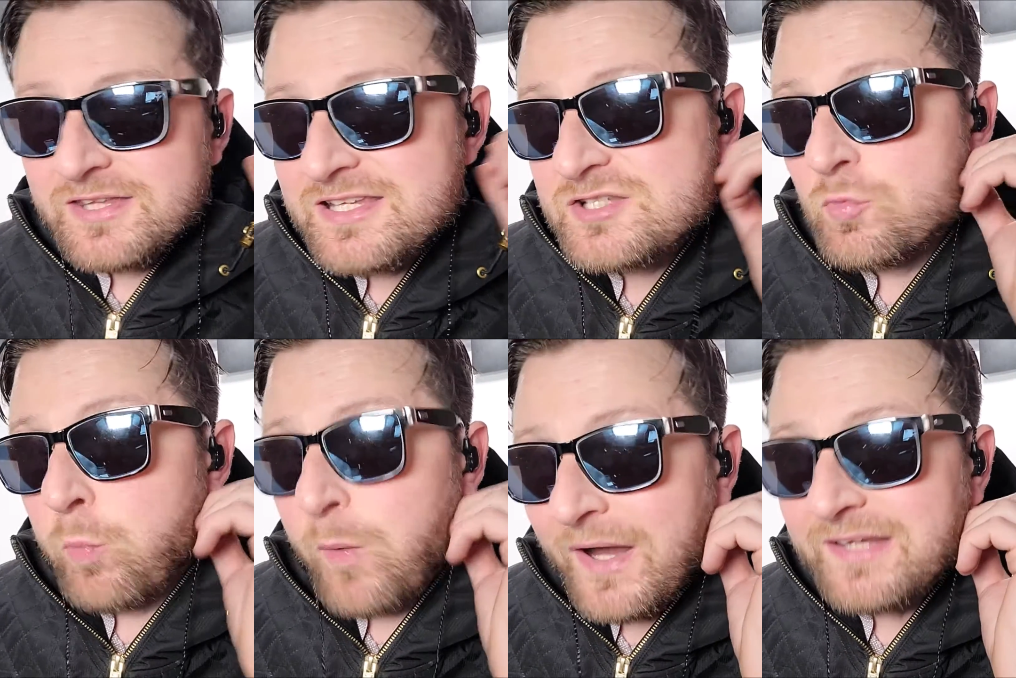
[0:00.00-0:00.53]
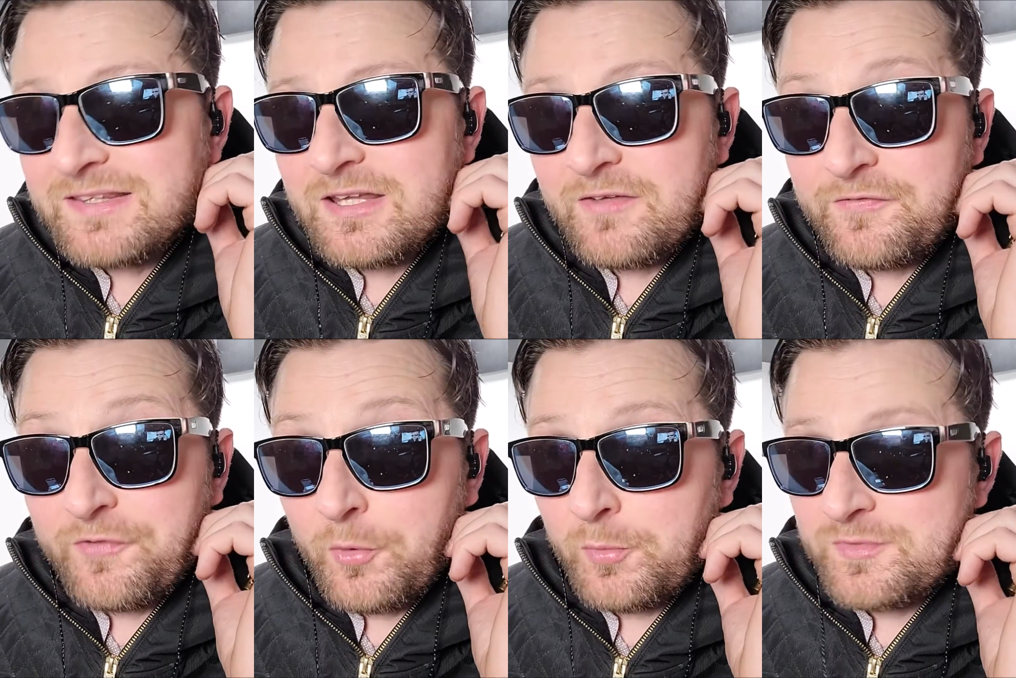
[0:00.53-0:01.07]
these wired
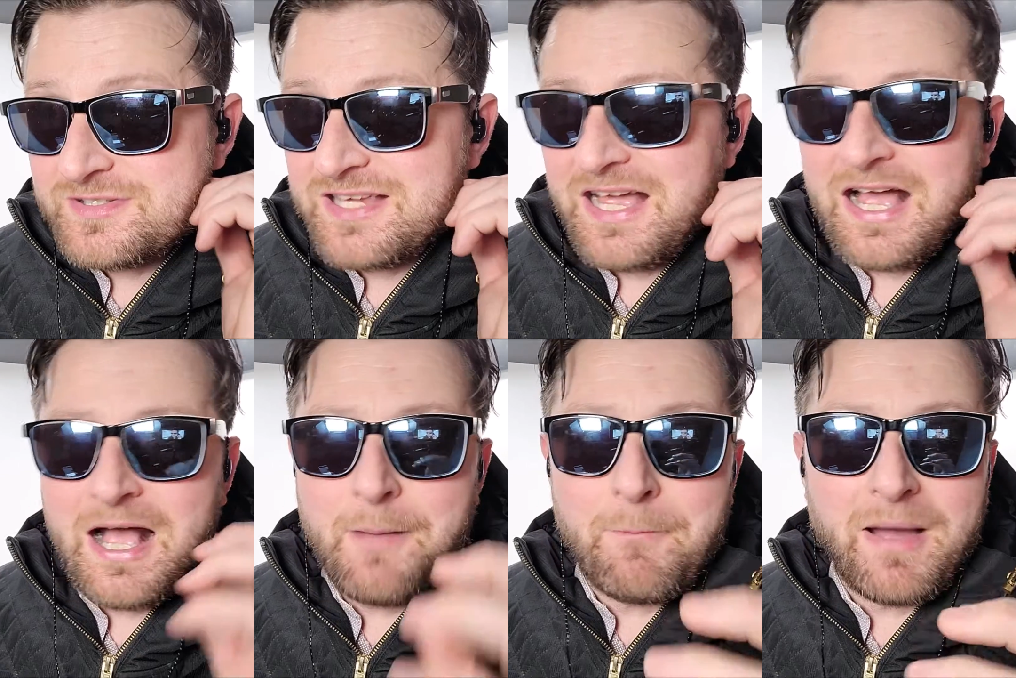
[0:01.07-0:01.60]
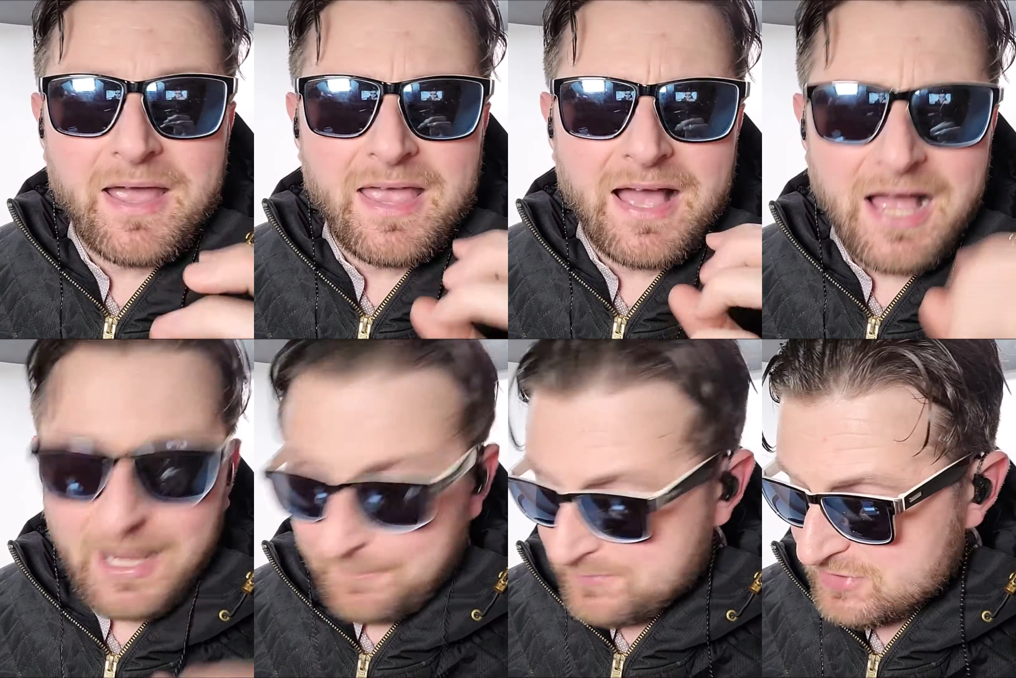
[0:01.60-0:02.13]
earphones are my
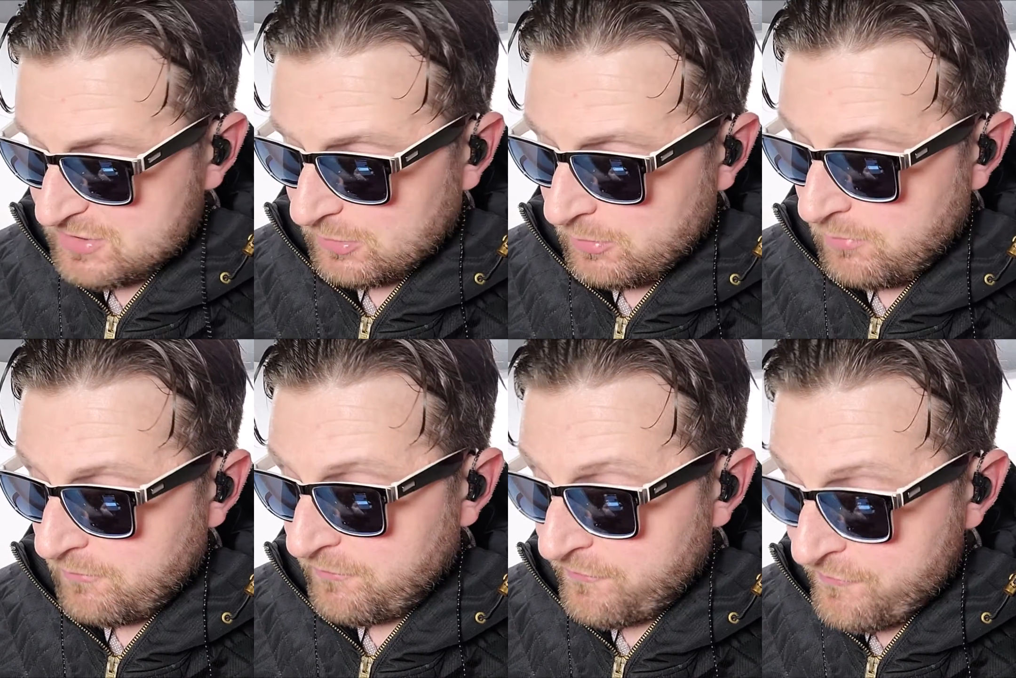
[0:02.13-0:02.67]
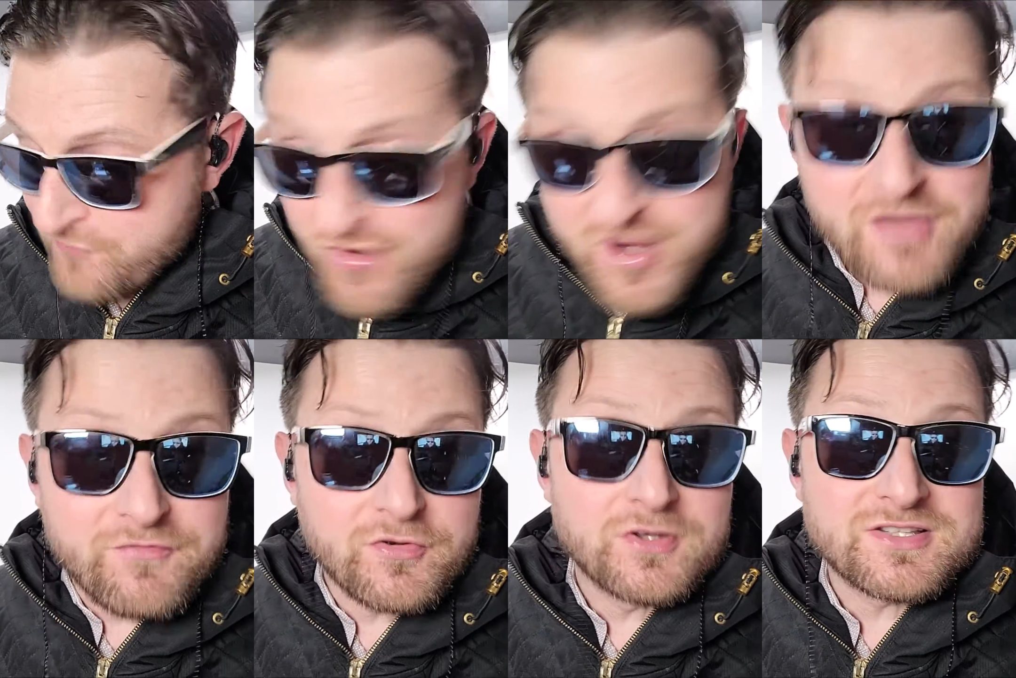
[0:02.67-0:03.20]
absolute
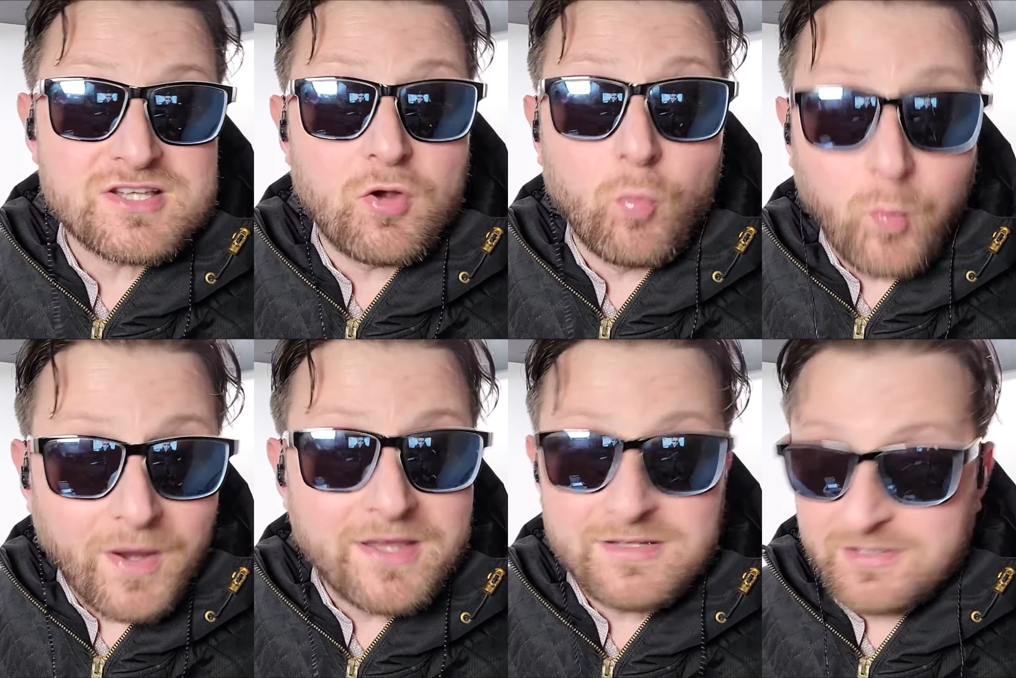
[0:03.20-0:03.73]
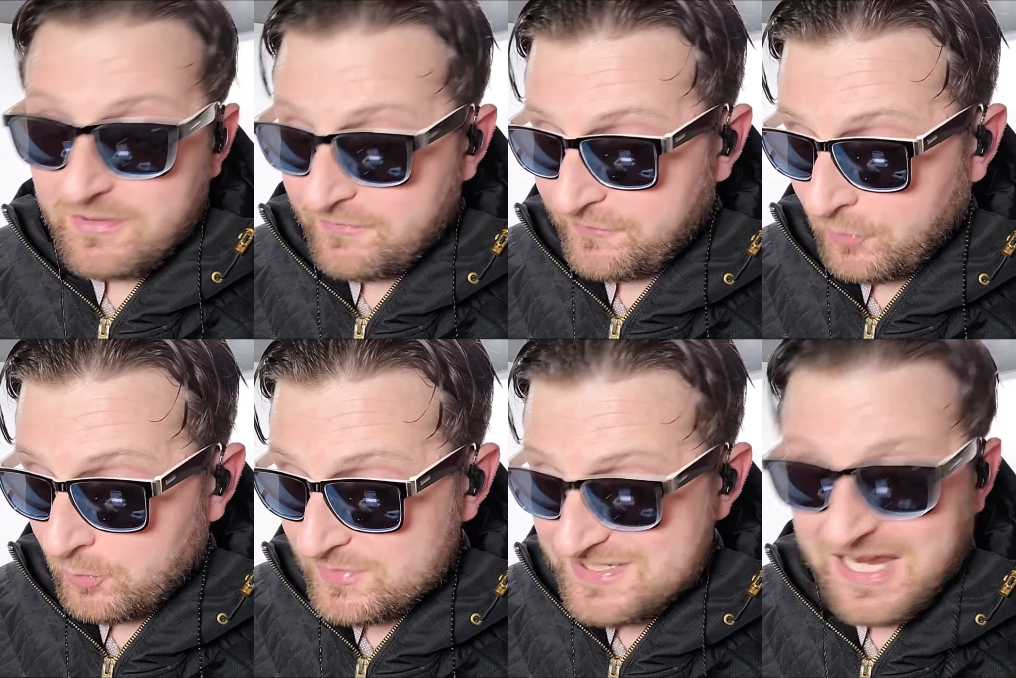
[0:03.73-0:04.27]
favourite wired
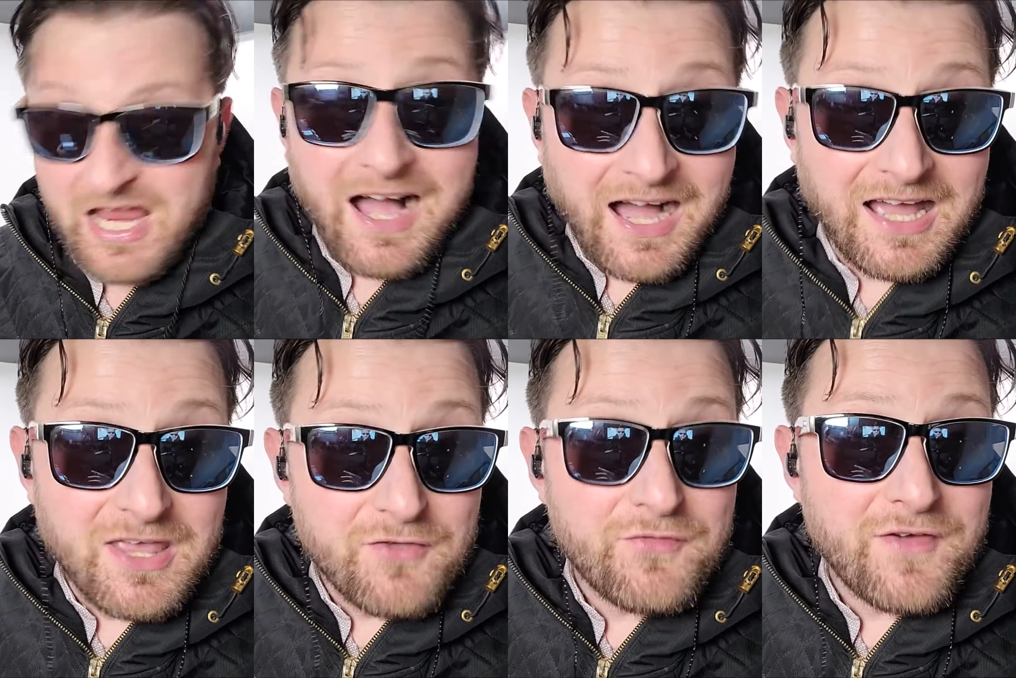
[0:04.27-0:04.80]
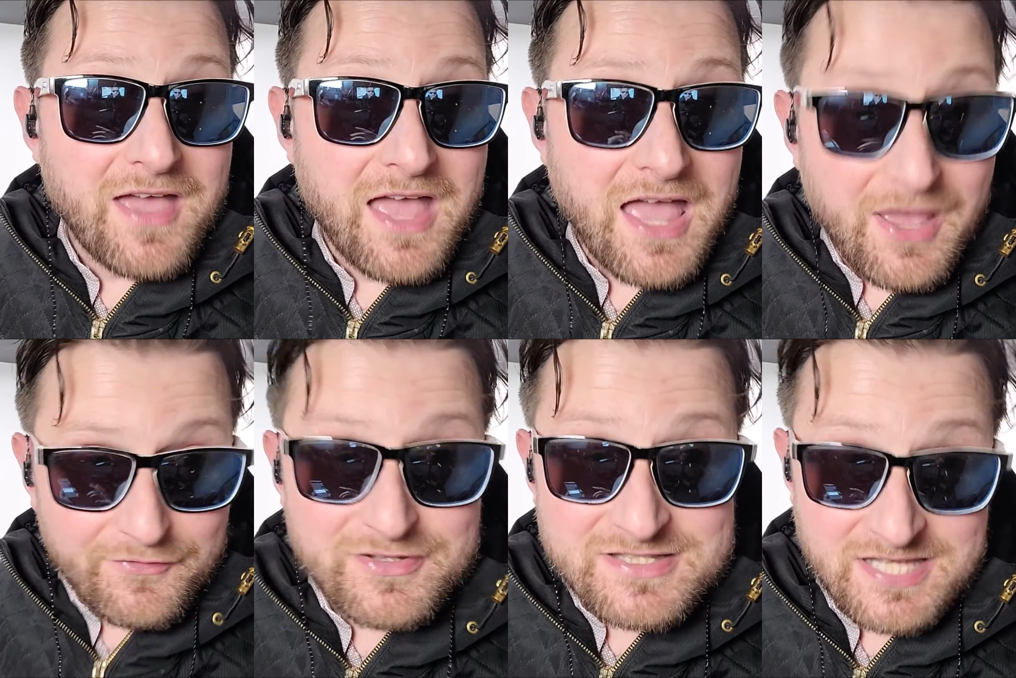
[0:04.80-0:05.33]
earphones I've
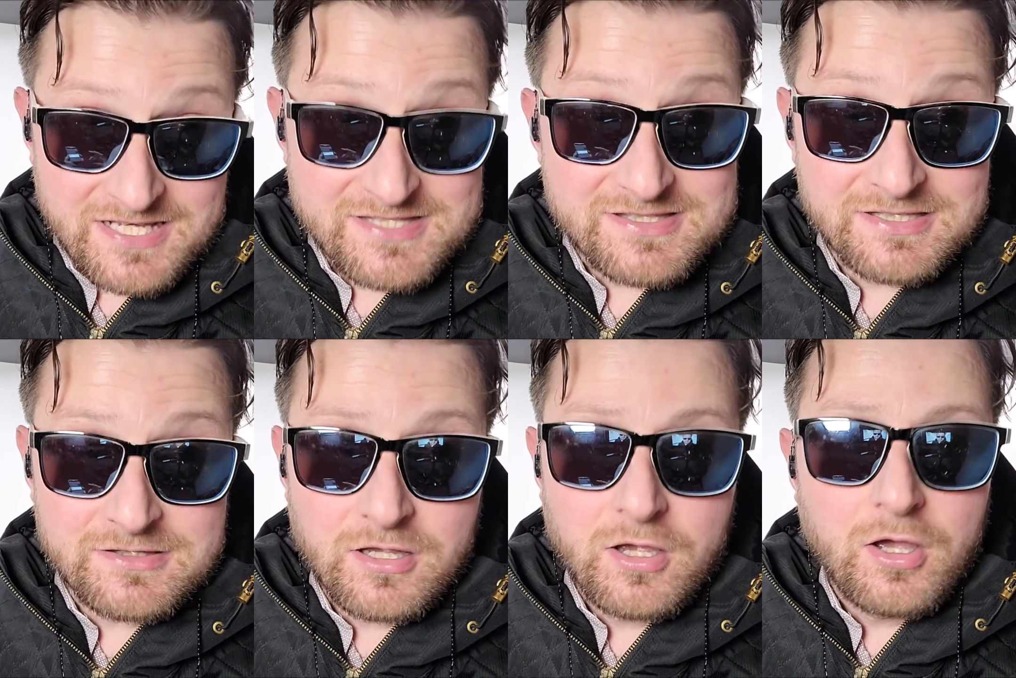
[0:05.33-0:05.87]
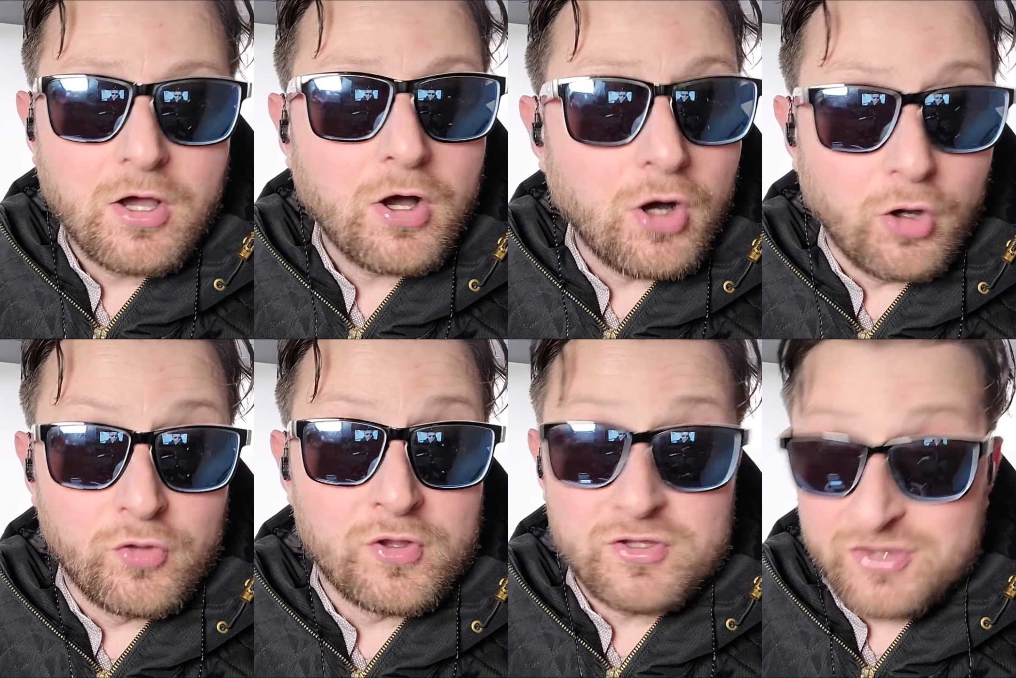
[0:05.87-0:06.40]
ever tested
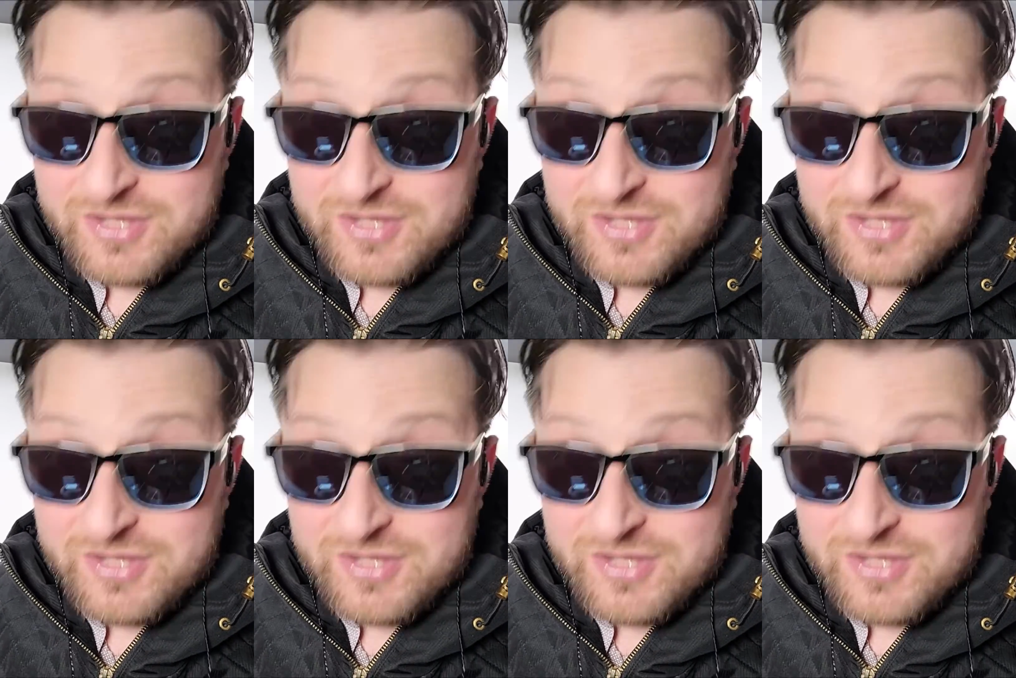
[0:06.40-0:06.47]
on